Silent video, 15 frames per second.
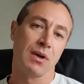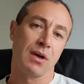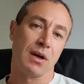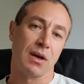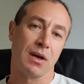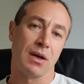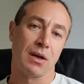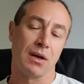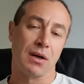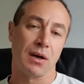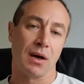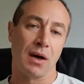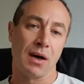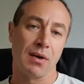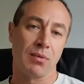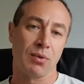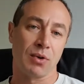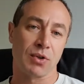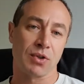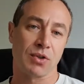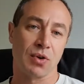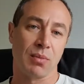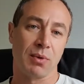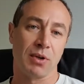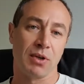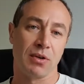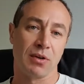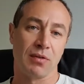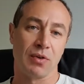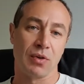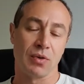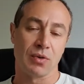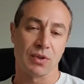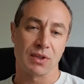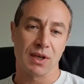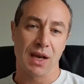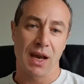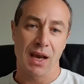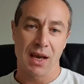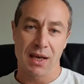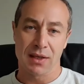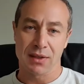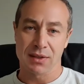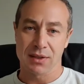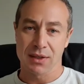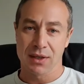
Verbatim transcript: I watched so many reviews and